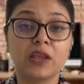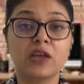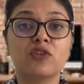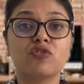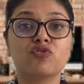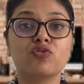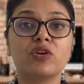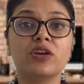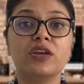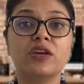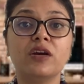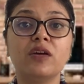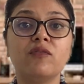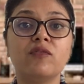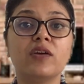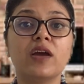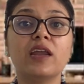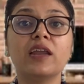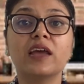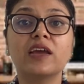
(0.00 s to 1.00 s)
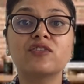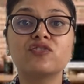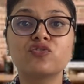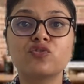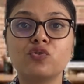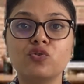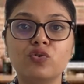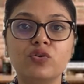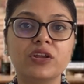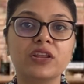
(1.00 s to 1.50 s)
So here we are
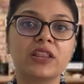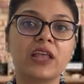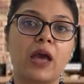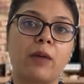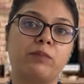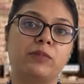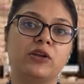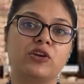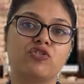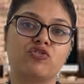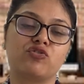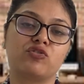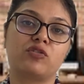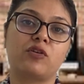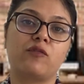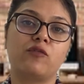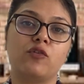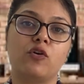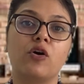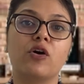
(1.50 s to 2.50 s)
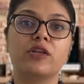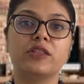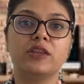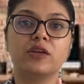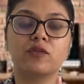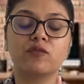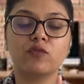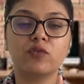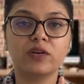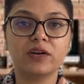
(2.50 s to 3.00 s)
excluding the application of law.
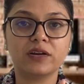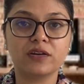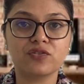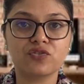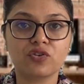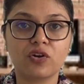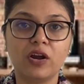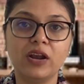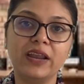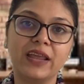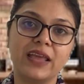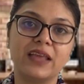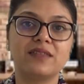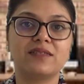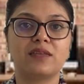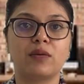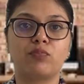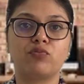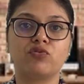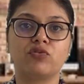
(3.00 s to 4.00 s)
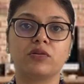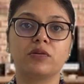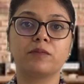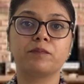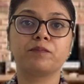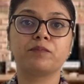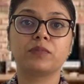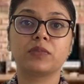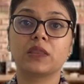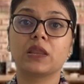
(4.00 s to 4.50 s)
Therefore, it is called exception.
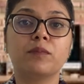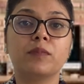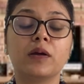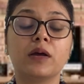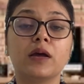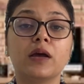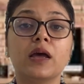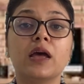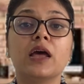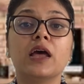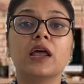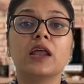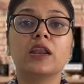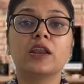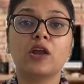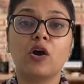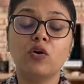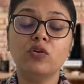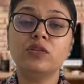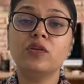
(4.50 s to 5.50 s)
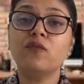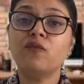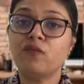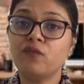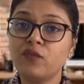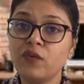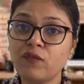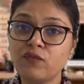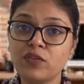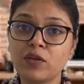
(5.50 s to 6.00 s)
Now, the
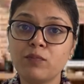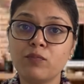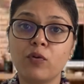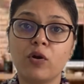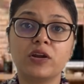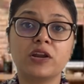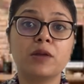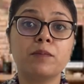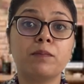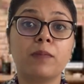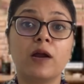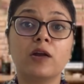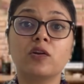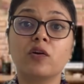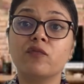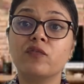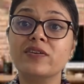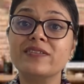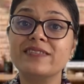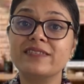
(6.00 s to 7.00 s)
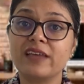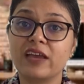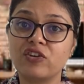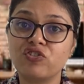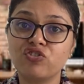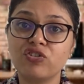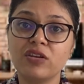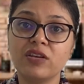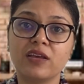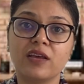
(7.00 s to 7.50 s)
fifth important part of a
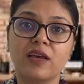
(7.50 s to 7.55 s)
section